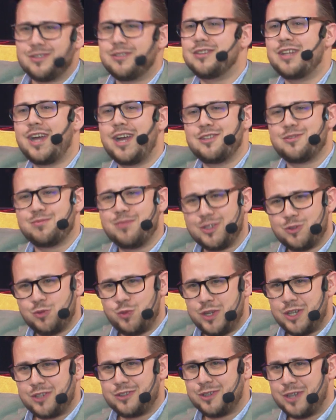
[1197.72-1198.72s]
nice but
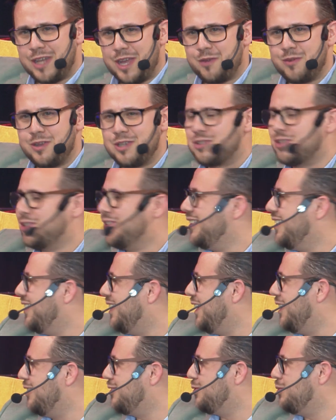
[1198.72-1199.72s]
weird language,
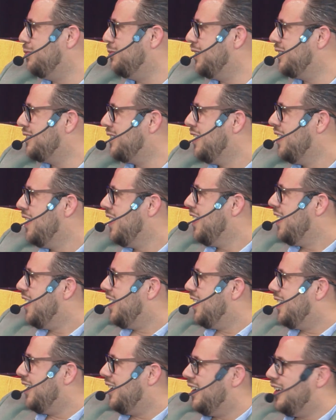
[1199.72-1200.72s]
I assume that,
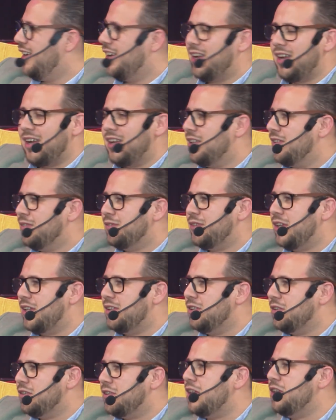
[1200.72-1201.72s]

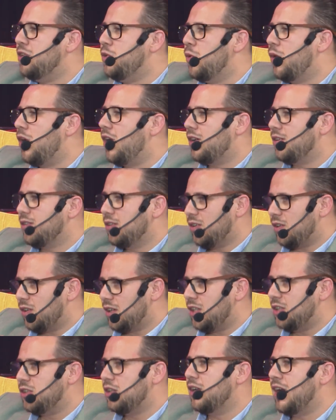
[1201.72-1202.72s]
then you are
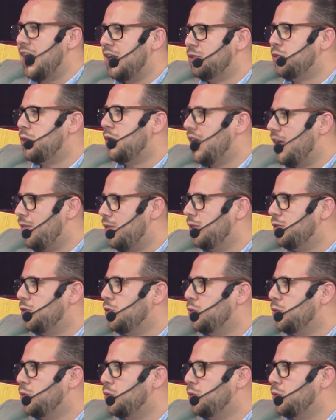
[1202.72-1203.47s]
in the entry level to